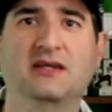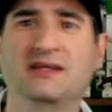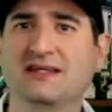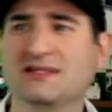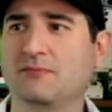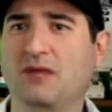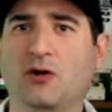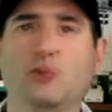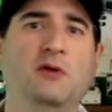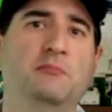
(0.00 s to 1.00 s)
It doesn't matter
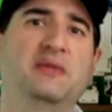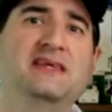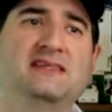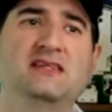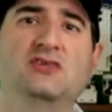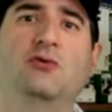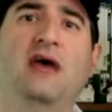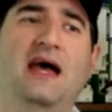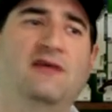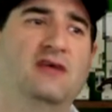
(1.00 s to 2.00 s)
what pieces you
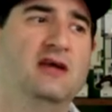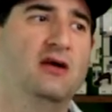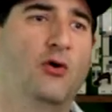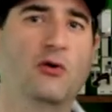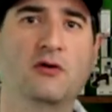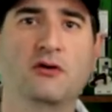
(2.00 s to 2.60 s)
have or